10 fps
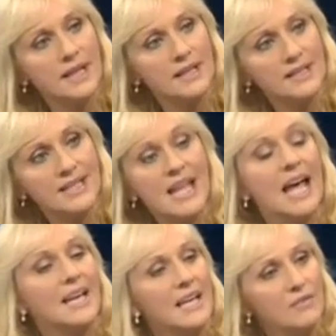and analysts,
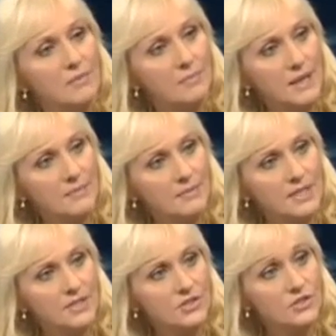and even people,
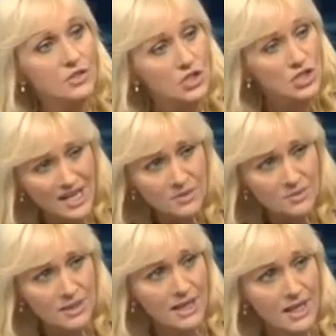Minister,
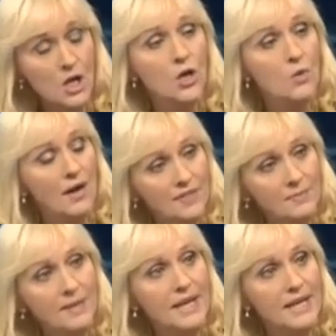genuinely, who at the
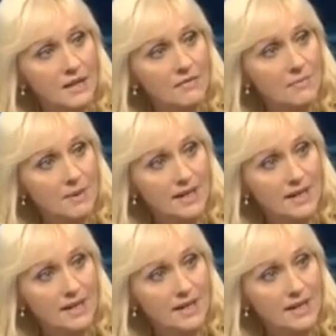beginning of the